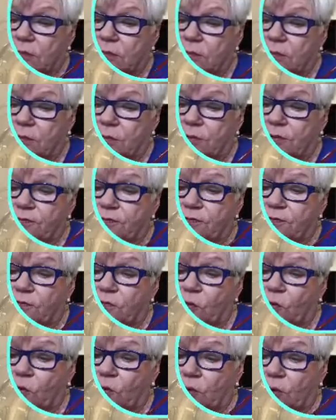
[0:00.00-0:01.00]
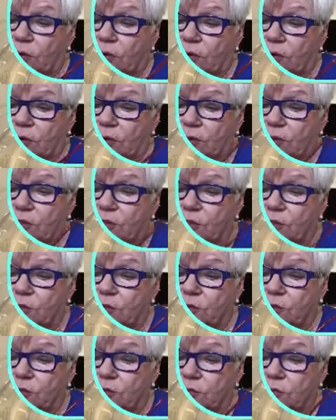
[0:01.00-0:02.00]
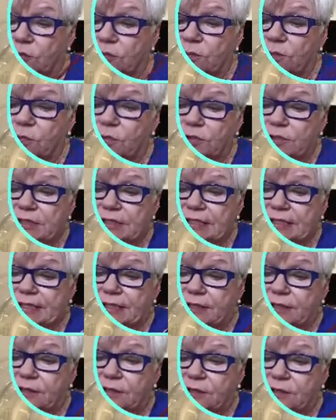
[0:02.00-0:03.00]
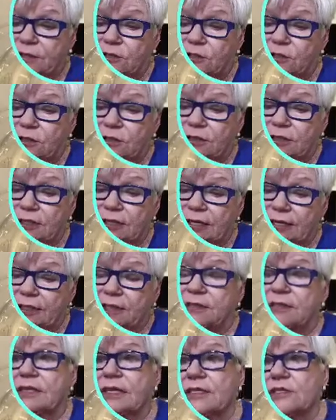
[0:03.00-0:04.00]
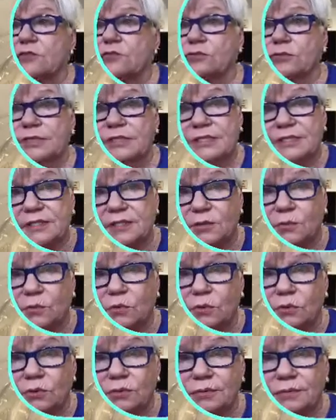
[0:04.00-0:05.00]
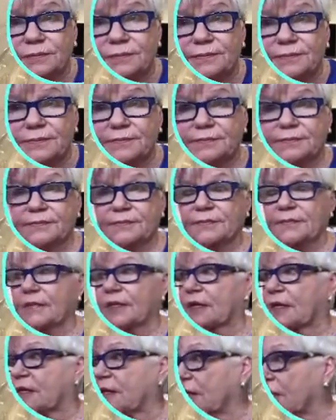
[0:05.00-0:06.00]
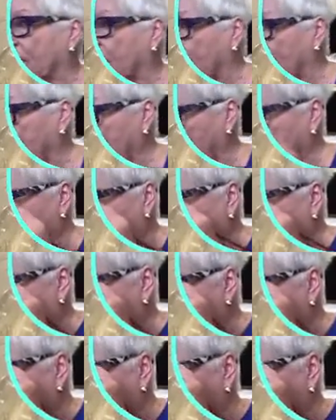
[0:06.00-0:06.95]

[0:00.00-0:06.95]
before you present it to the class. That's reasonable. So